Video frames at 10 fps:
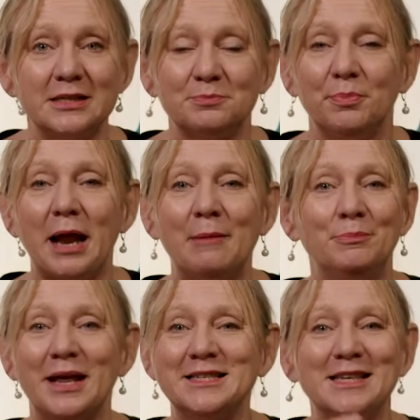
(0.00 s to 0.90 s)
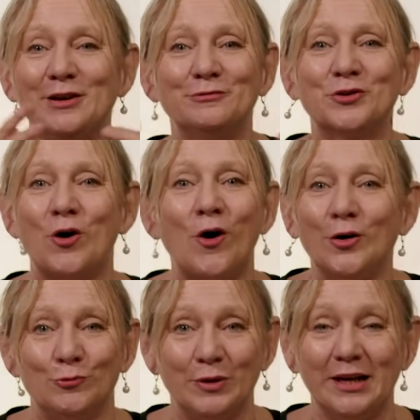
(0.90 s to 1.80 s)
It's a blessing of
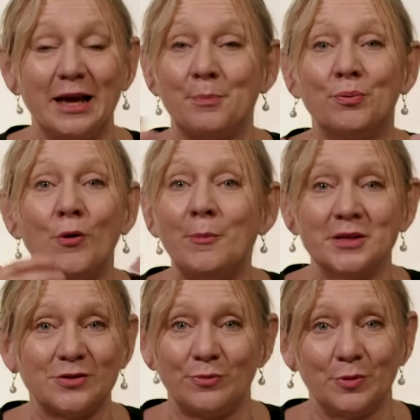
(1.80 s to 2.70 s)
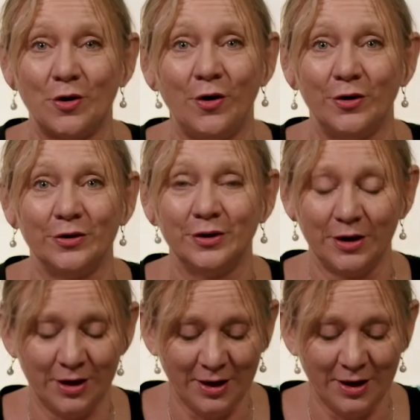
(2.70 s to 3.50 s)
God, really, a promise from God,